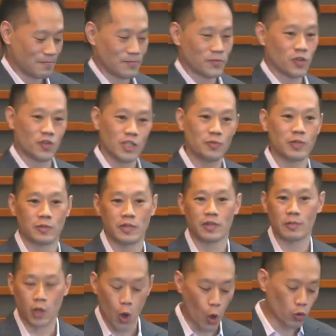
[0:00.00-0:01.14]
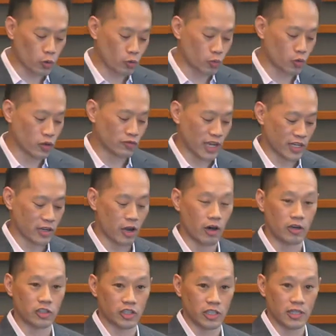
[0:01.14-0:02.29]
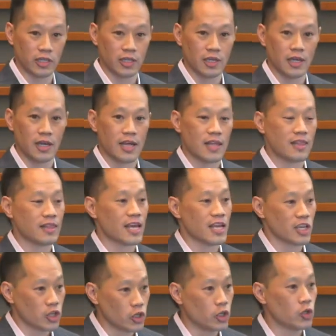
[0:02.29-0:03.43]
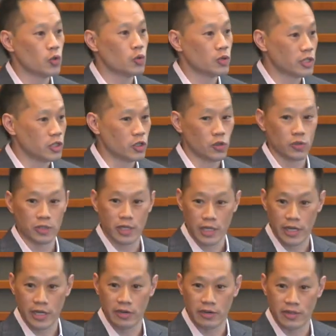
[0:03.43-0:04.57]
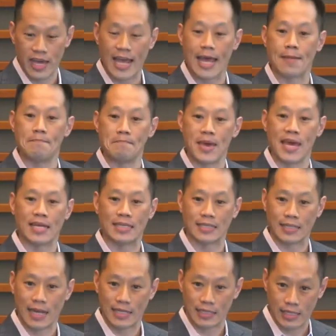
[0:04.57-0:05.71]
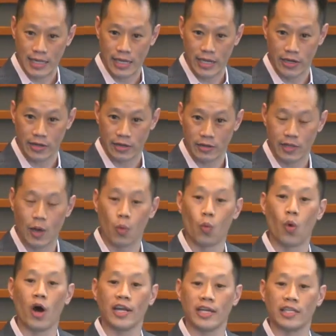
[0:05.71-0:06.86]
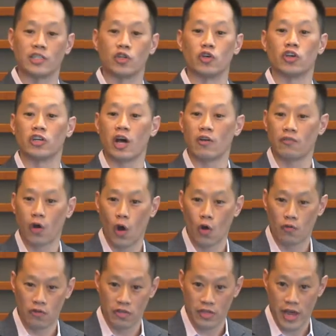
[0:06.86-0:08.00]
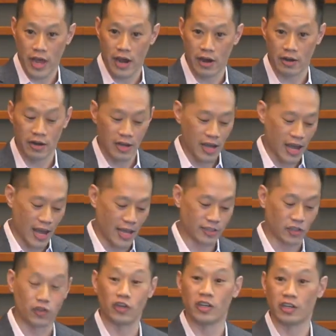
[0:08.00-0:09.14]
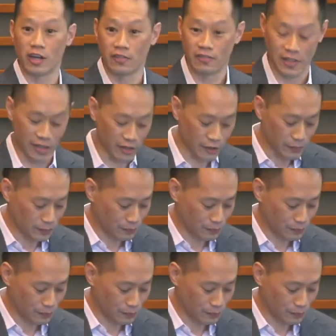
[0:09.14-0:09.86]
So this brings me to the golden rule of technology, that you would use it here, that it makes sense here, that what is good enough over there is good enough here.